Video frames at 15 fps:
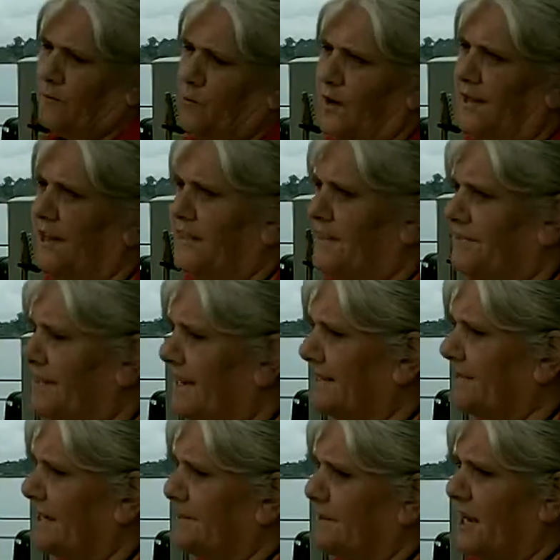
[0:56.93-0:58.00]
One of the
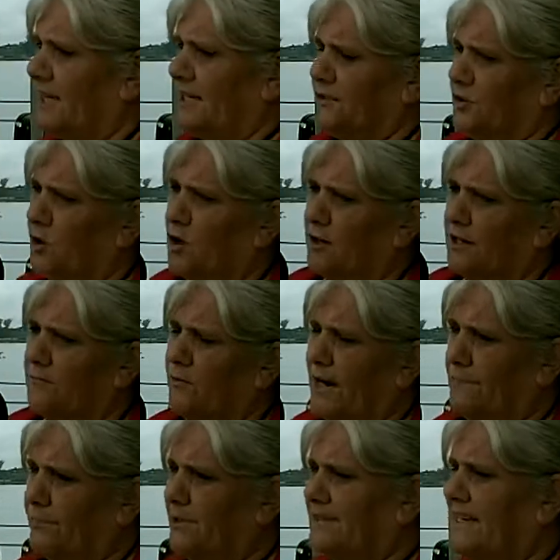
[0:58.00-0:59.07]
things I'm going to talk and
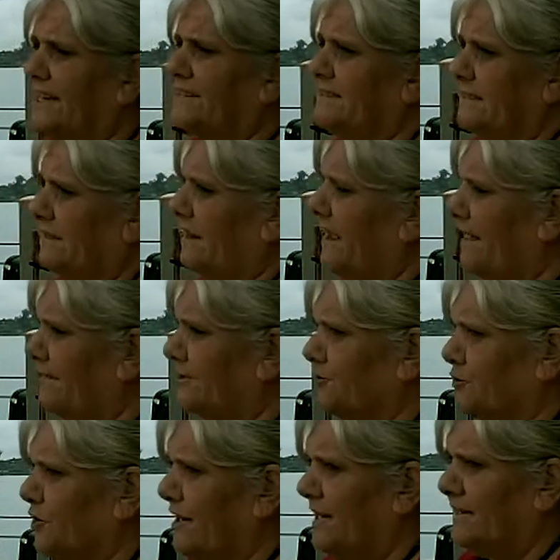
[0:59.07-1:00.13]
represent are the
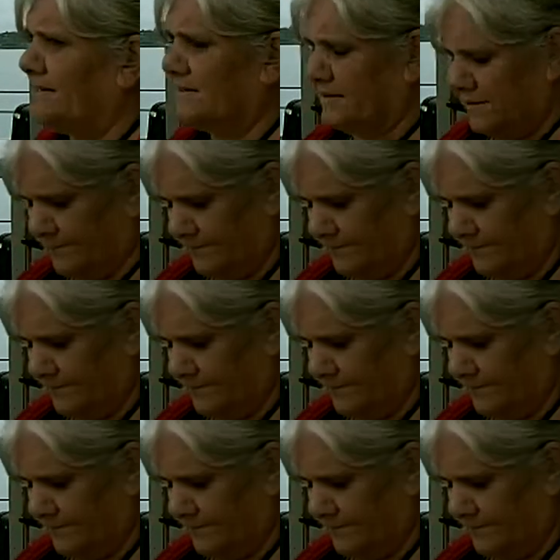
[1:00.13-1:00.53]
trees.